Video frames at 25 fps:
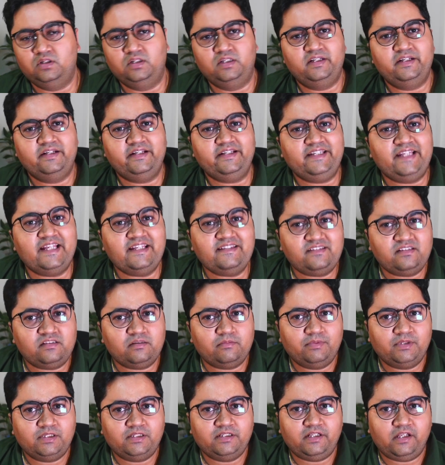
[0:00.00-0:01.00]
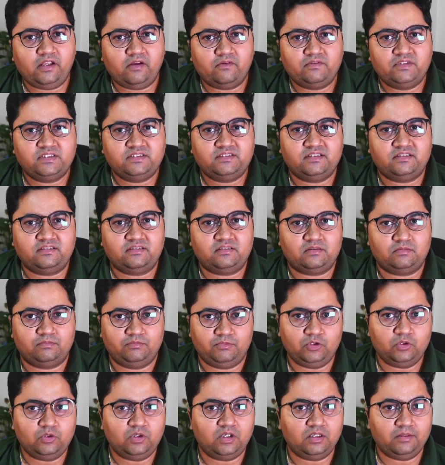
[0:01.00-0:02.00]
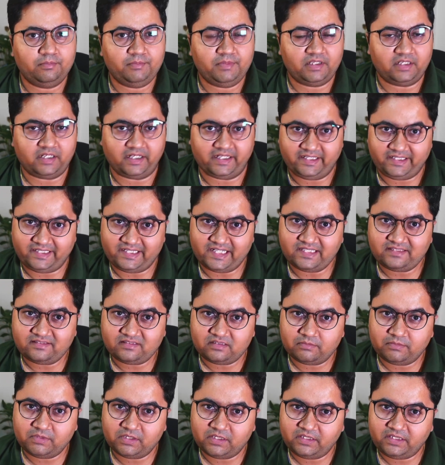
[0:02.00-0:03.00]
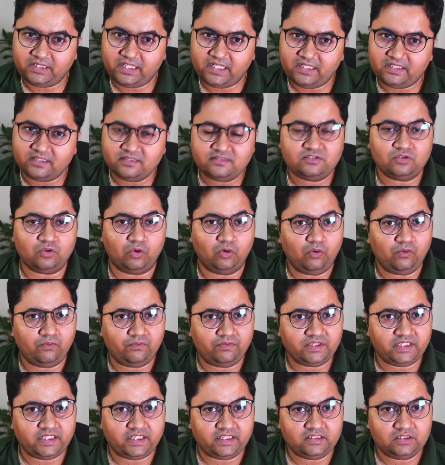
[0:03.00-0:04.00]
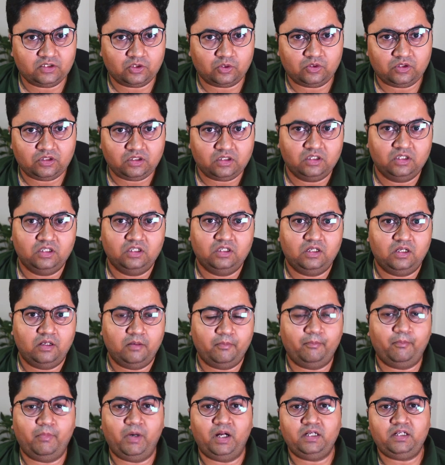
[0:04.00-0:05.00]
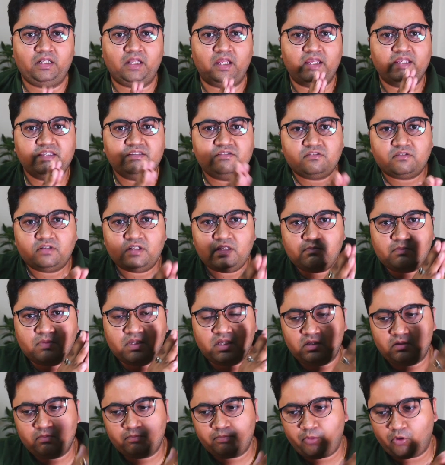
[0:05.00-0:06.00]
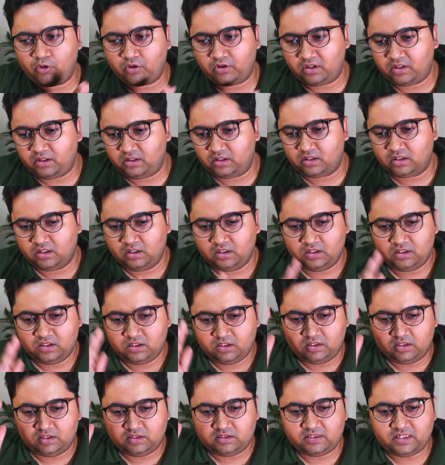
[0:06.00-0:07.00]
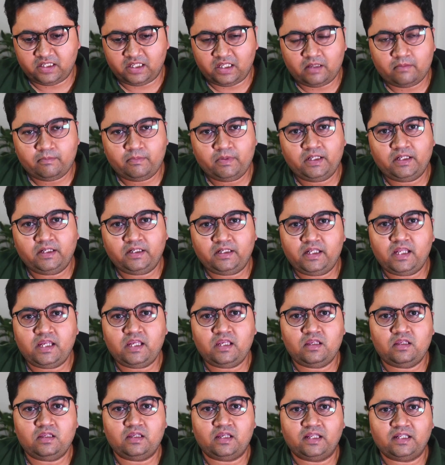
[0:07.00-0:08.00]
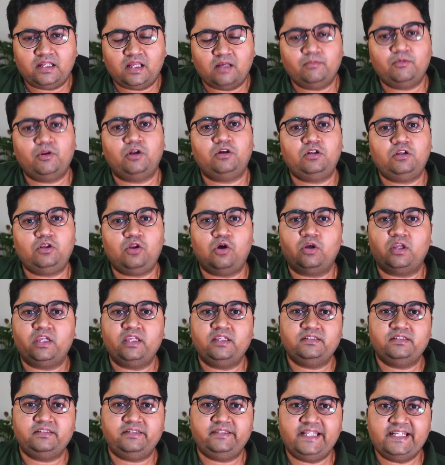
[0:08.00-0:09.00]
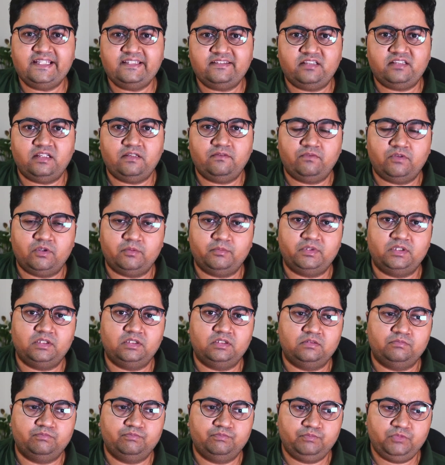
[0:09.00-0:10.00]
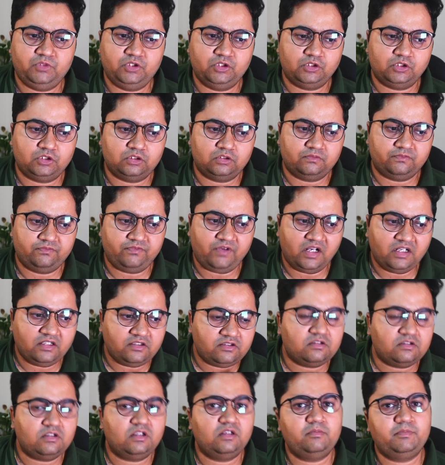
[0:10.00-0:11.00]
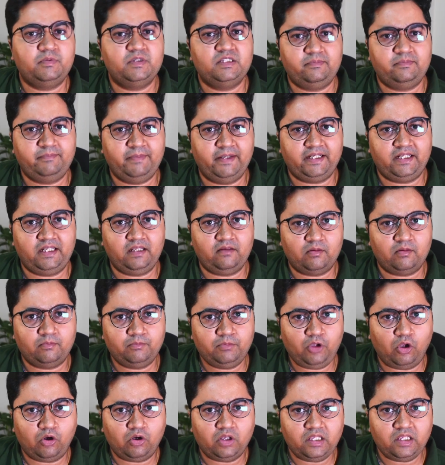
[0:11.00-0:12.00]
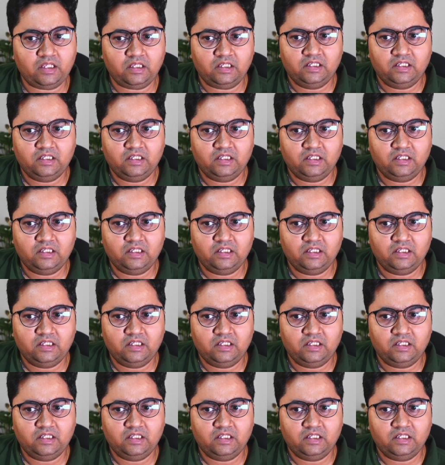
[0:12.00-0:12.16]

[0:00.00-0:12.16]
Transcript: Testability of the system. You heard me right. Testability is often ignored but extremely important. The ability, and I'm not talking testing from a functional perspective. I'm talking